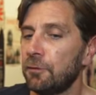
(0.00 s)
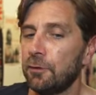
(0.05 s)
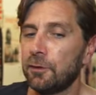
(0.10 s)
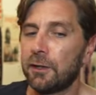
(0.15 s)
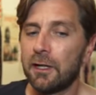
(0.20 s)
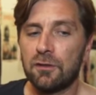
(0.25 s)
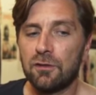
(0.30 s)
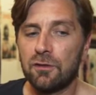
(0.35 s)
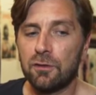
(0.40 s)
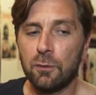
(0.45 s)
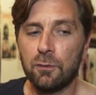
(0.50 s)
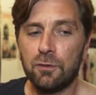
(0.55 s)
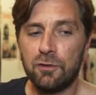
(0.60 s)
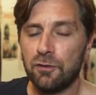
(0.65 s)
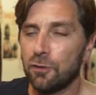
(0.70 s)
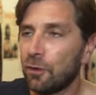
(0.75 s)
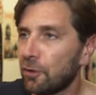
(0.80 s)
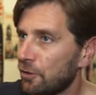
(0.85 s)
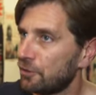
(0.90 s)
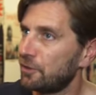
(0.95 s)
you look at
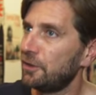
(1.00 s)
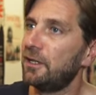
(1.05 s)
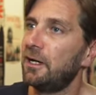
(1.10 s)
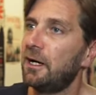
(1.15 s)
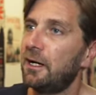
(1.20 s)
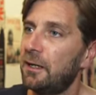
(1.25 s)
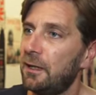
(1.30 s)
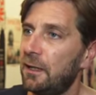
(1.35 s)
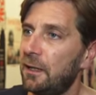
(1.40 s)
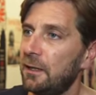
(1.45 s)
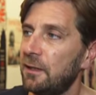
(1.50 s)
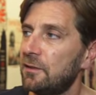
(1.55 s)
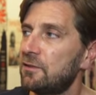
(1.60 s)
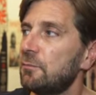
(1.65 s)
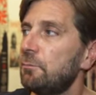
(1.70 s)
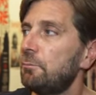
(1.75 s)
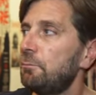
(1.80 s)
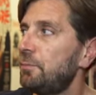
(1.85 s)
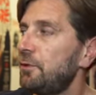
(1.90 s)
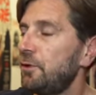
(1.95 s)
sociology, it's
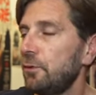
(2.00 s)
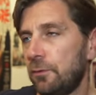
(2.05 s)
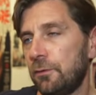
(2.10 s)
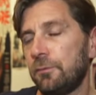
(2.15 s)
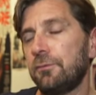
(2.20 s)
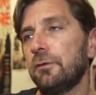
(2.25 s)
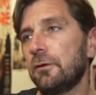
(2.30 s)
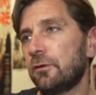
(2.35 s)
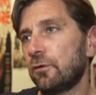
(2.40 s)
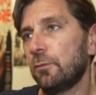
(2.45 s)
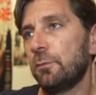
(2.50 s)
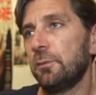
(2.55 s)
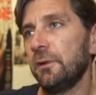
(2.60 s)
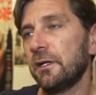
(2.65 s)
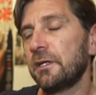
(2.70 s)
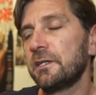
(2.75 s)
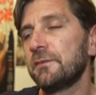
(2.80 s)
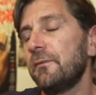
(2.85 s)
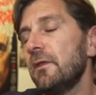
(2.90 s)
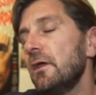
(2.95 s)
a beautiful
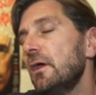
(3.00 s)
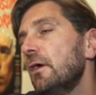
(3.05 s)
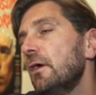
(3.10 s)
topic